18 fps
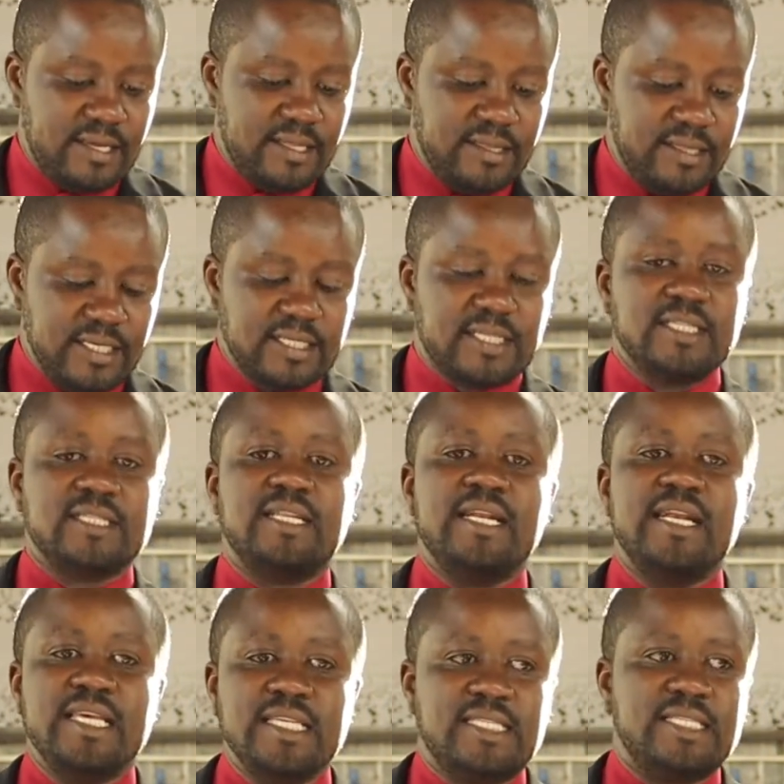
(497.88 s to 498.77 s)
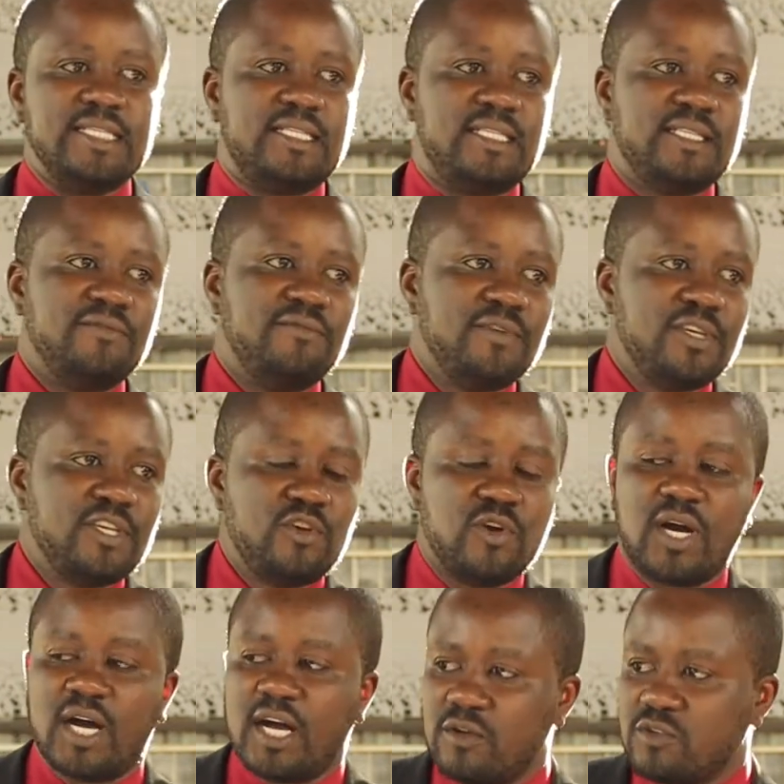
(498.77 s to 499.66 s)
This is Nisi TV,
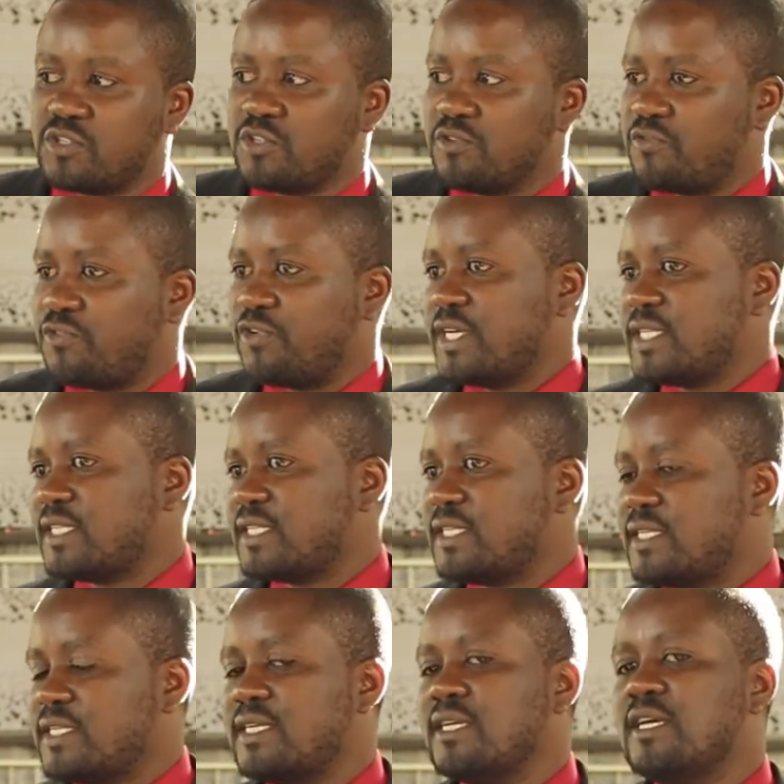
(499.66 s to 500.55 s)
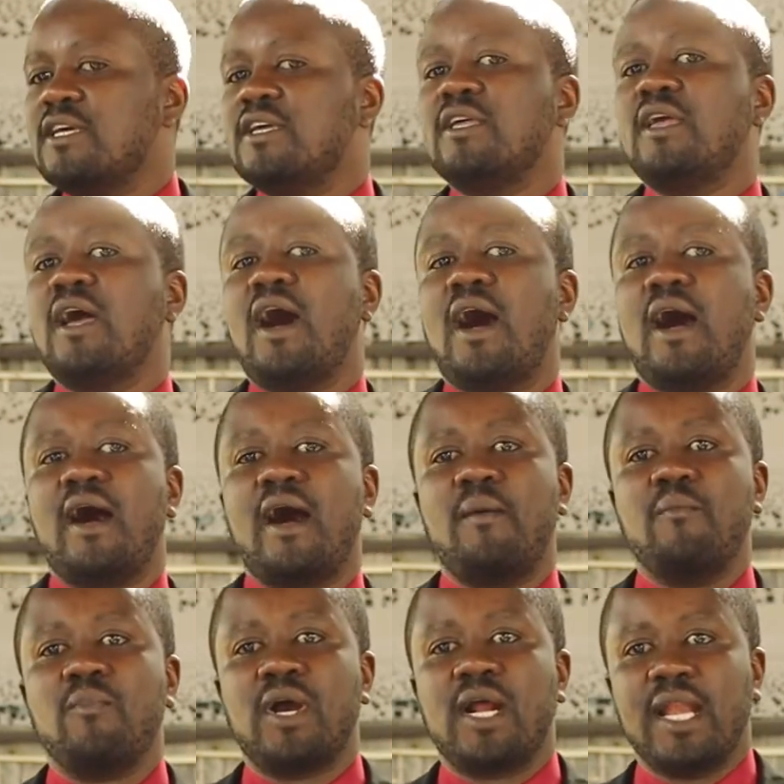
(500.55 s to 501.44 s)
your house of rest.
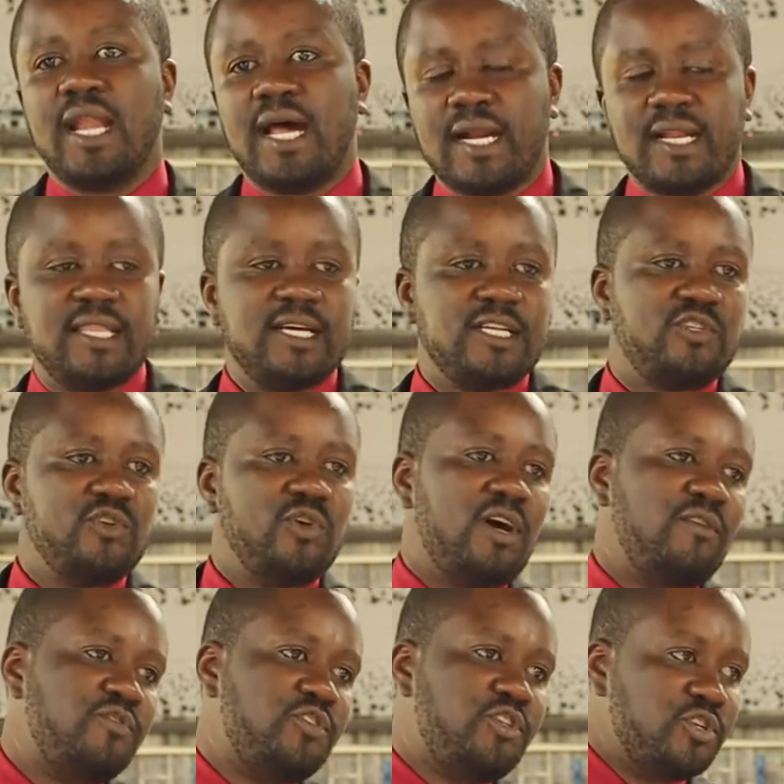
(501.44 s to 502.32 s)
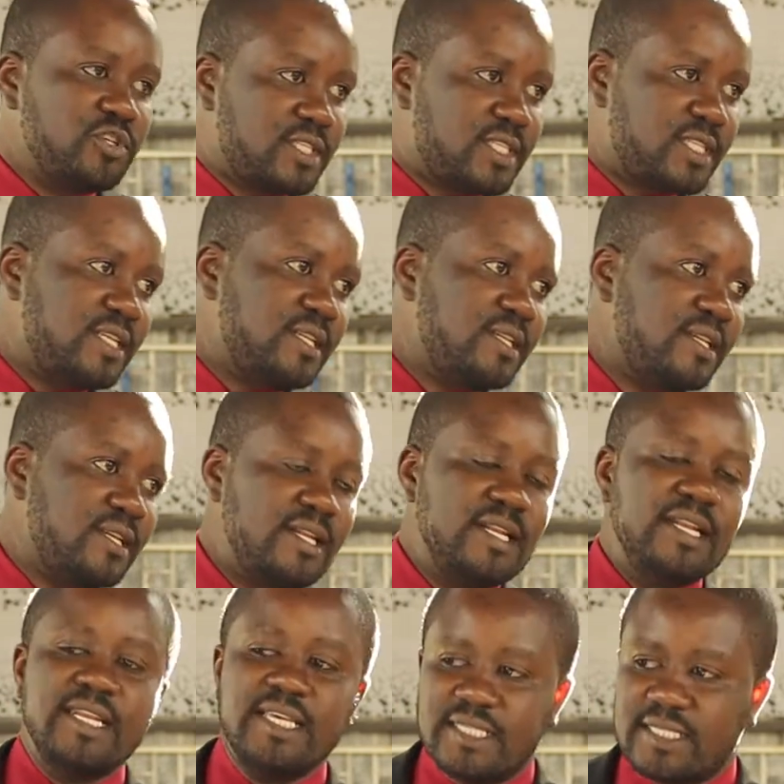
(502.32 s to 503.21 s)
I'm glad that you have chosen
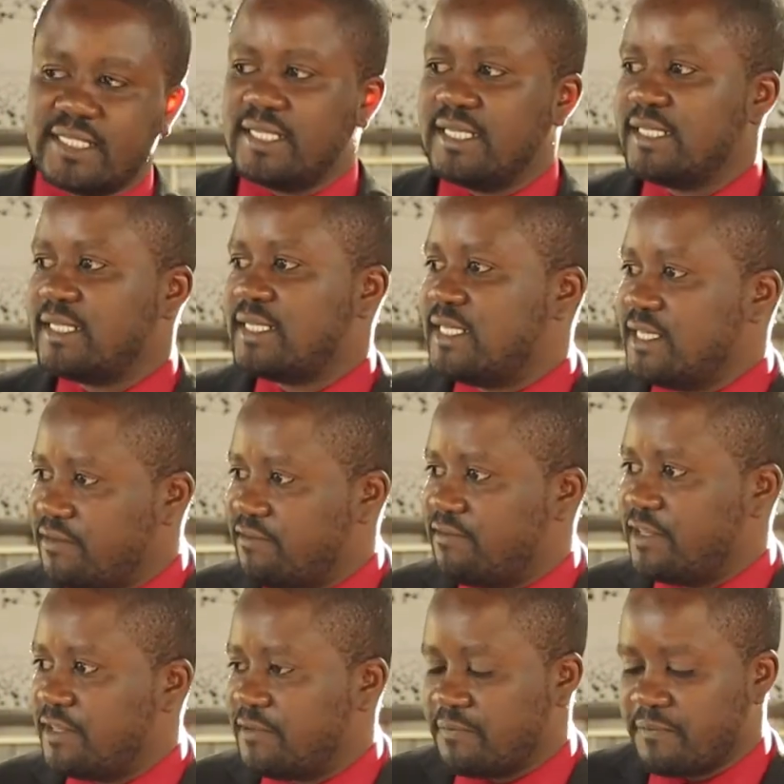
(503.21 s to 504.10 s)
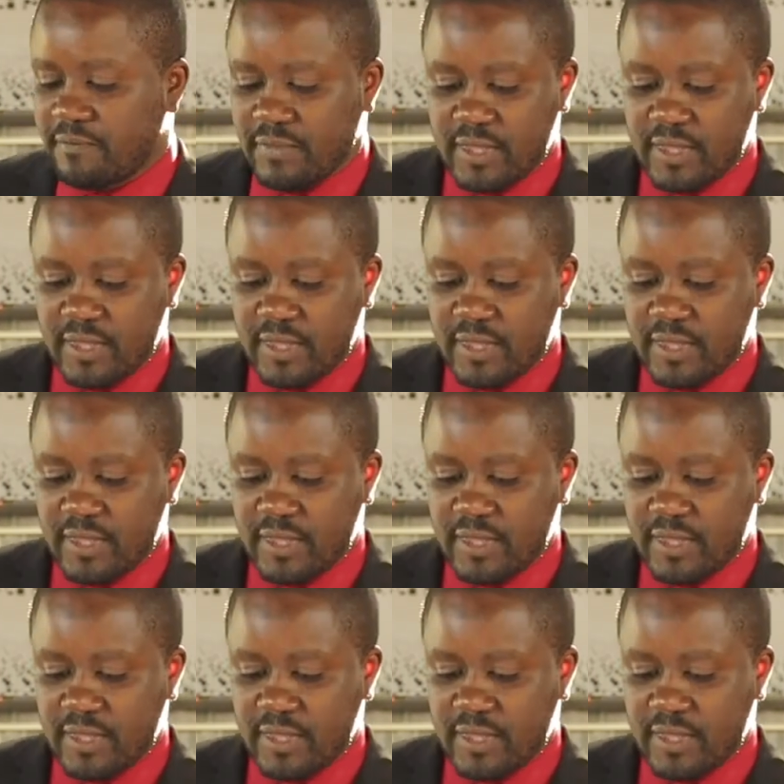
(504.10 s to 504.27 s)
Nisi TV.